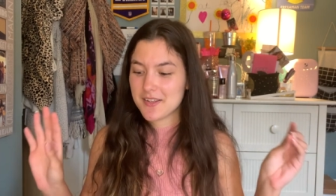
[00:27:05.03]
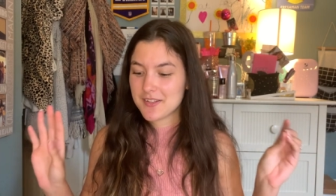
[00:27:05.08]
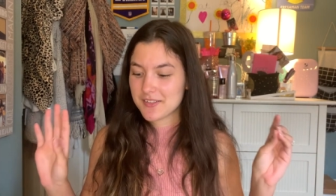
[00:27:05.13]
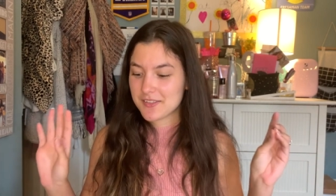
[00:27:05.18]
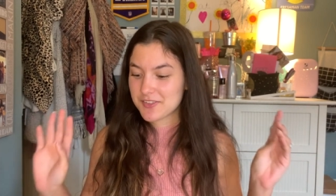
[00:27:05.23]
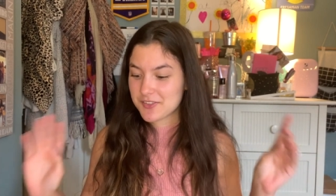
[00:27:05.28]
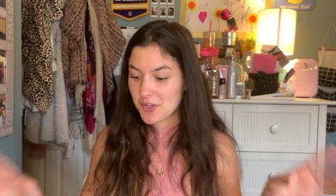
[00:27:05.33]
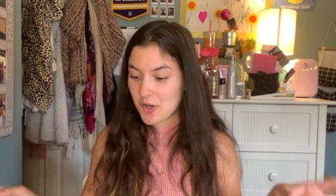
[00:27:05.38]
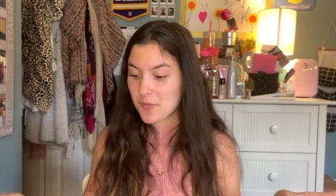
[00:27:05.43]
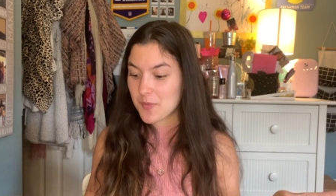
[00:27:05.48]

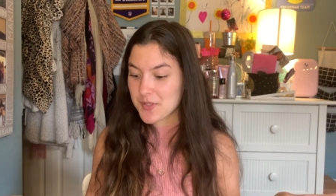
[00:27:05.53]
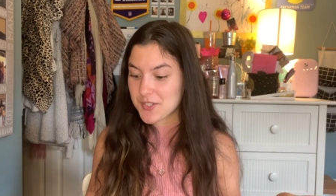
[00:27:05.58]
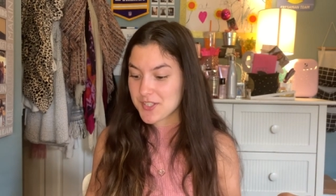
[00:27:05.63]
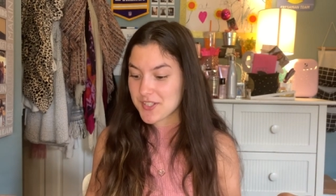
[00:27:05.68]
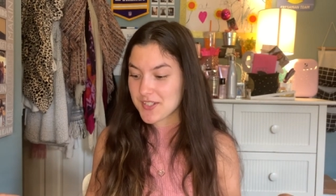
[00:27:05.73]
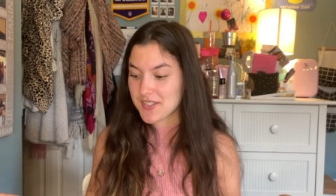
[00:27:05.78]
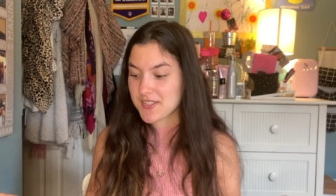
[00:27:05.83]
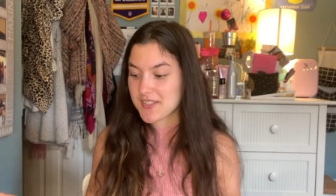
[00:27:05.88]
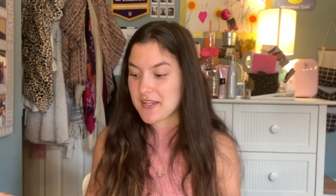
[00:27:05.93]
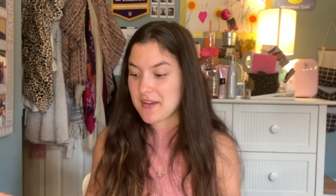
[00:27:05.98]
so much
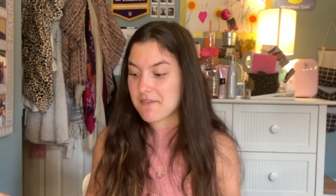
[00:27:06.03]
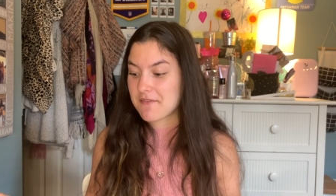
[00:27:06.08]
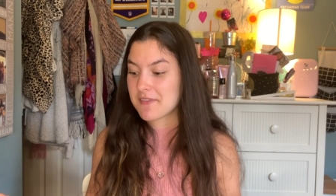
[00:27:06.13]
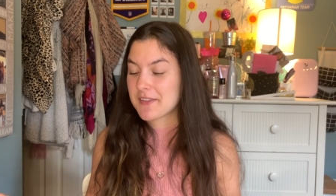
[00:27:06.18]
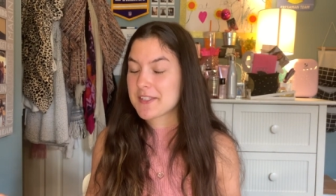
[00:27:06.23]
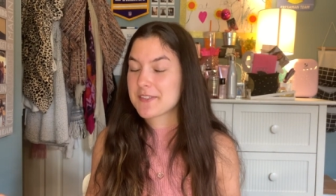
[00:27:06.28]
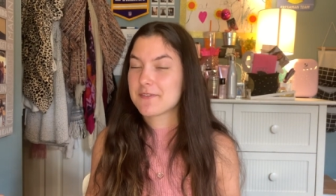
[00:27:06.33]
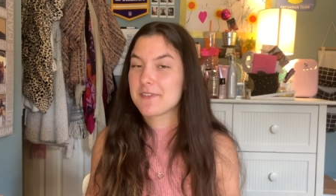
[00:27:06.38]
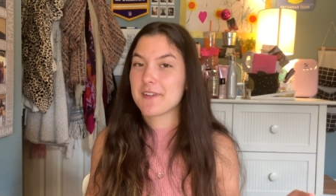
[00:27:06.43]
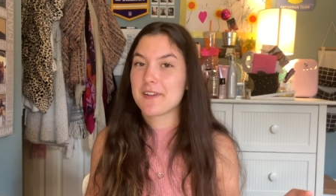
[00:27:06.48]
good stuff in
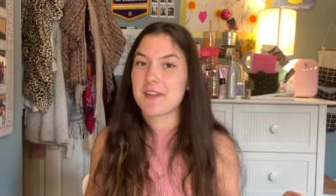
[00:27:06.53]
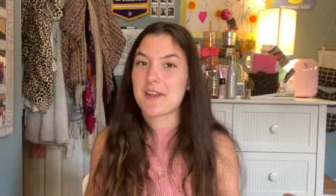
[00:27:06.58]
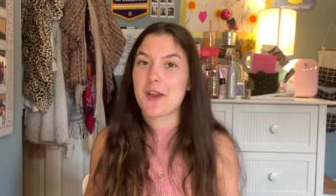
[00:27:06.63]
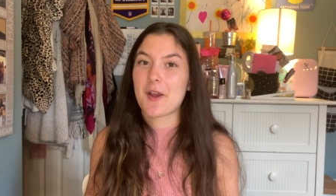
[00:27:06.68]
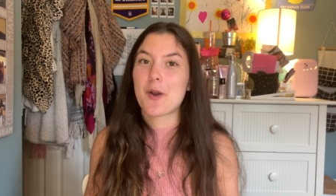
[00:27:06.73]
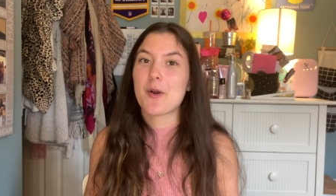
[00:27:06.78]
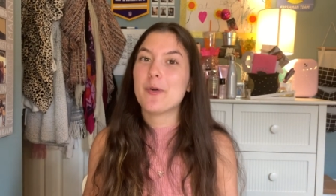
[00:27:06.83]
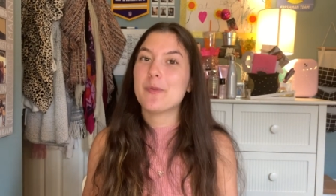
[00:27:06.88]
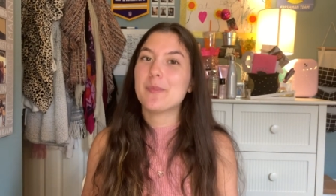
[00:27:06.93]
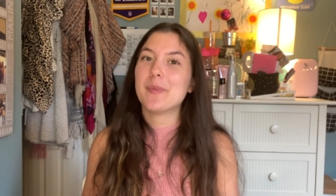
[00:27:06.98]
this
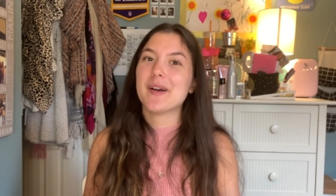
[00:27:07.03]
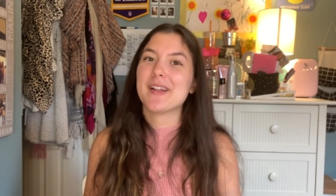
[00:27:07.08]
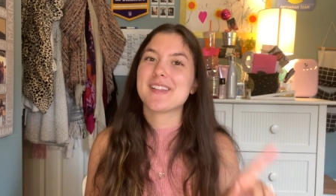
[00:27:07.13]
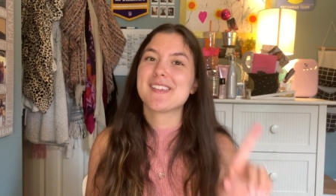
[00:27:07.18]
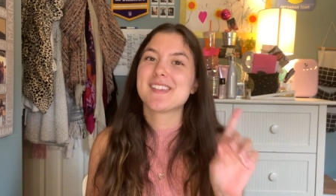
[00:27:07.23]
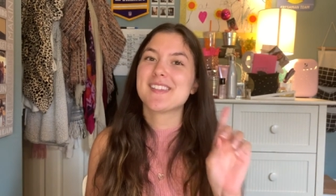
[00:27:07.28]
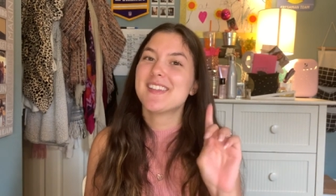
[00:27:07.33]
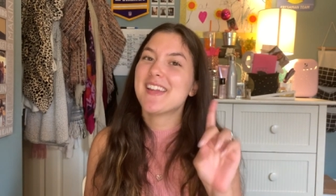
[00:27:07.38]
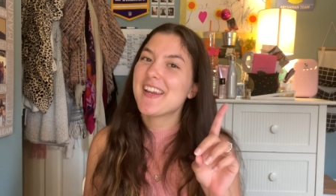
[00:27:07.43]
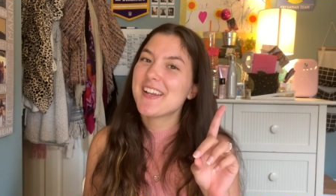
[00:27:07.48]
video but
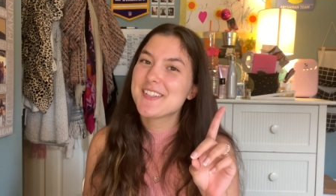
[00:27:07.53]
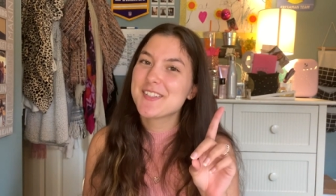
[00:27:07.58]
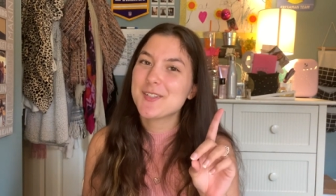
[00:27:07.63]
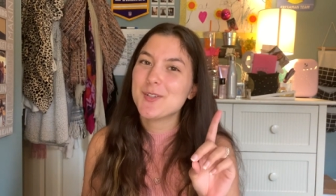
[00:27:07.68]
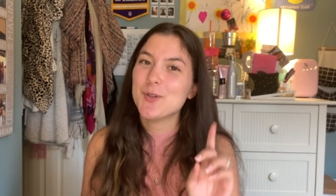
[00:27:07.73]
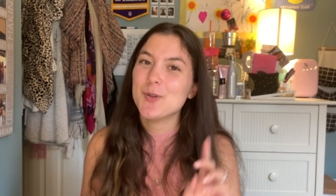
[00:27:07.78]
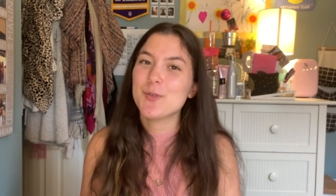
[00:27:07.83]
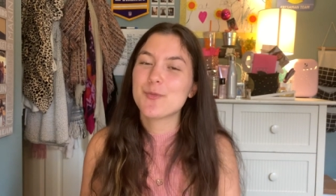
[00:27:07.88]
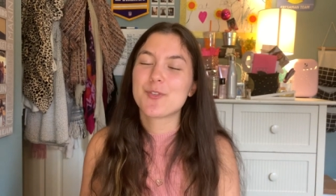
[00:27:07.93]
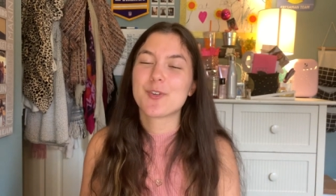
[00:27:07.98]
stay
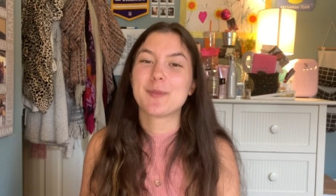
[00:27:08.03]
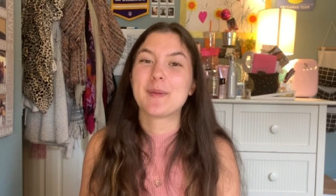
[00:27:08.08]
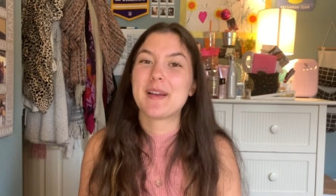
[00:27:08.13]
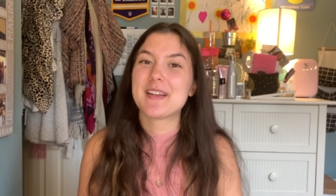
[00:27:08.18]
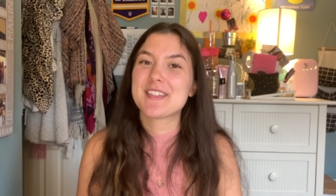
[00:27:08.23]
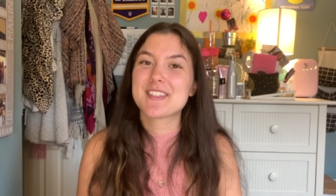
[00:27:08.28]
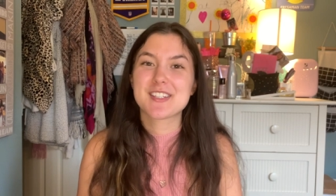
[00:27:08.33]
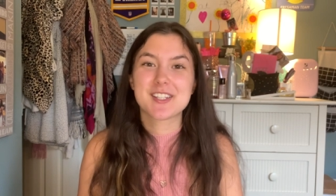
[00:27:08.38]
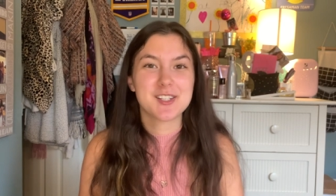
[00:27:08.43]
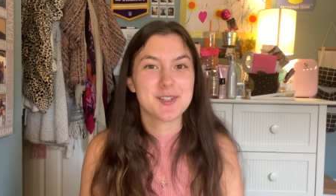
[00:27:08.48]
tuned for my
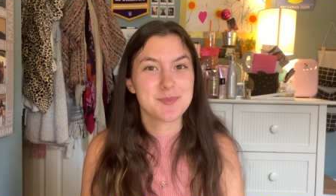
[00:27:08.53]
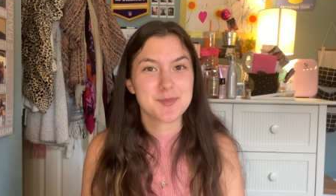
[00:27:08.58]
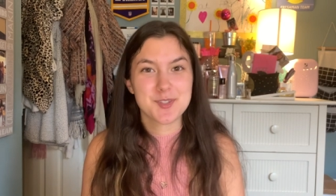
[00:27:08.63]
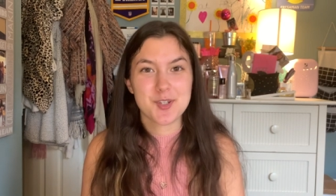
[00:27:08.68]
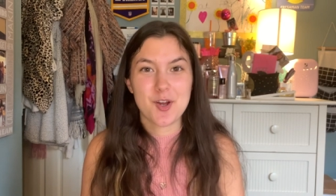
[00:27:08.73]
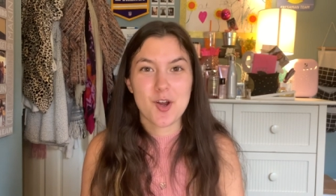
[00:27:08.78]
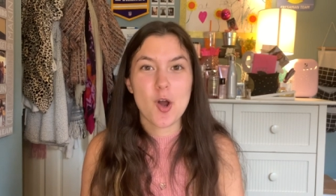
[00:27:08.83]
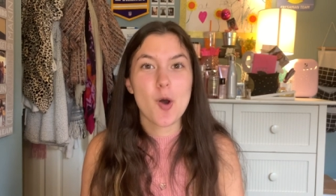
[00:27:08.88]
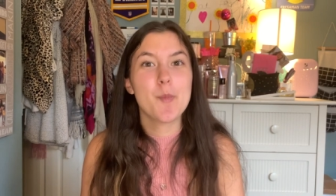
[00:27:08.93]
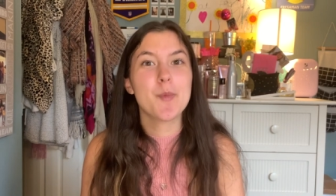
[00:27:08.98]
skims
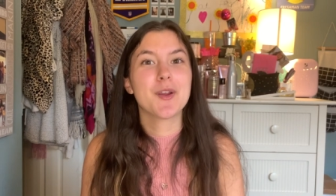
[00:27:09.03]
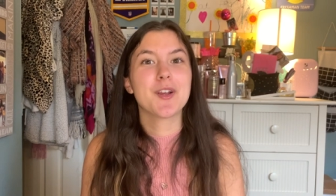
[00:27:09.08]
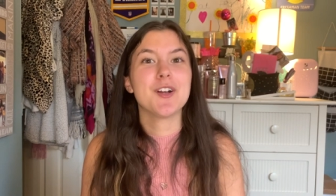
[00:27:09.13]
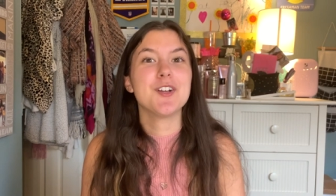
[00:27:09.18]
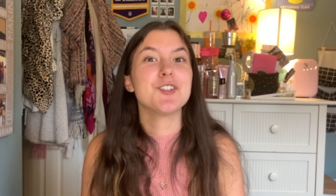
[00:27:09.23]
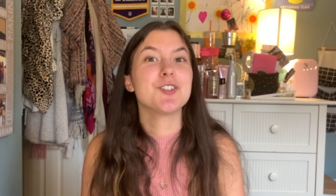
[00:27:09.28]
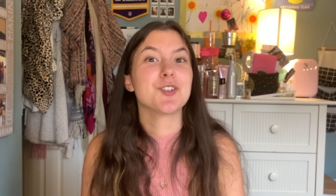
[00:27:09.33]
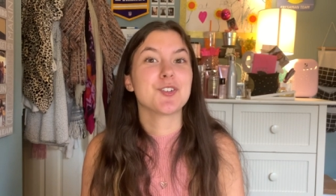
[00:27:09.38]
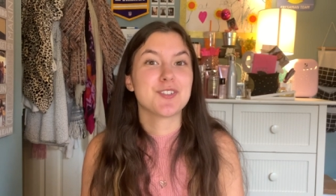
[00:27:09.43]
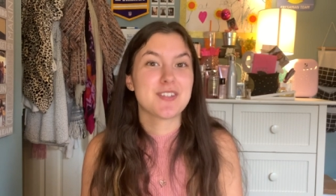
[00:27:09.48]
haul
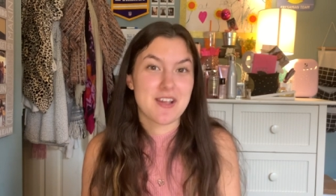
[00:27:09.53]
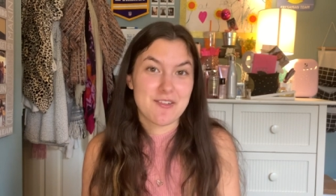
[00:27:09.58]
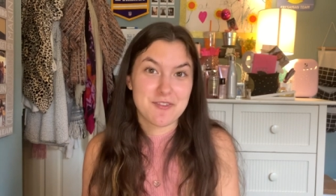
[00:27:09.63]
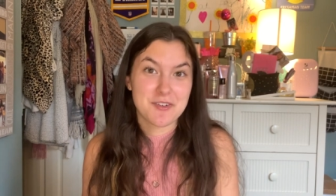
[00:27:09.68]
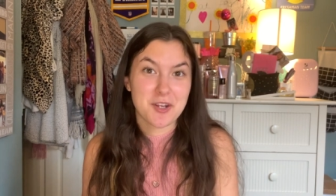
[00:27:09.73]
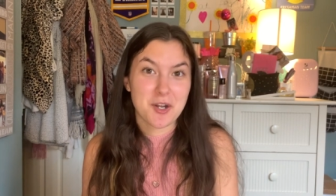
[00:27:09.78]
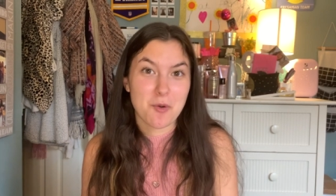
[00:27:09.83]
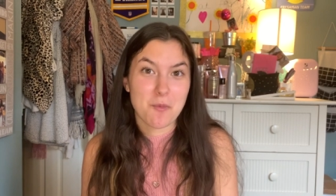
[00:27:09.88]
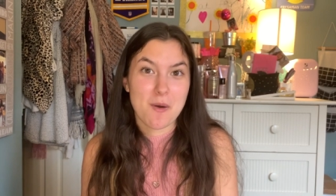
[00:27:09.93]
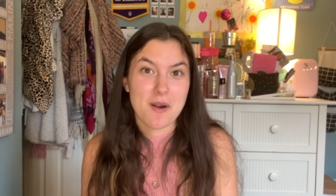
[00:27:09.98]
because you're definitely
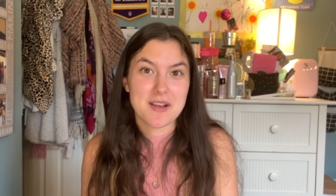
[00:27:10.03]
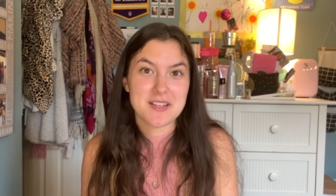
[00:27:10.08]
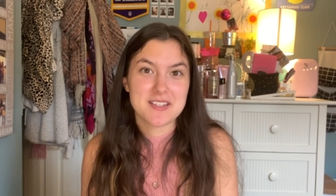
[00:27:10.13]
going to want